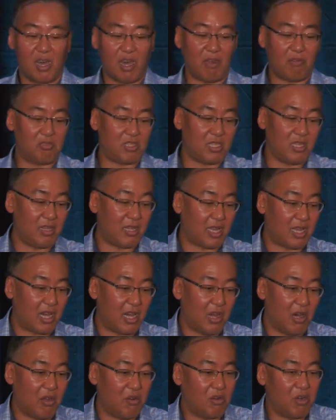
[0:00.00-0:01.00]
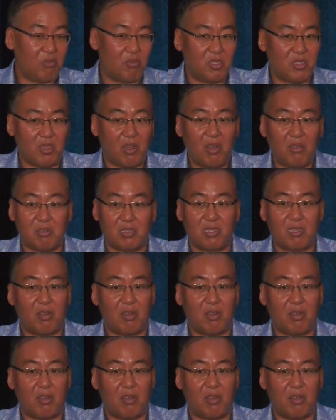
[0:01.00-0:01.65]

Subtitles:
I've seen like 100 results.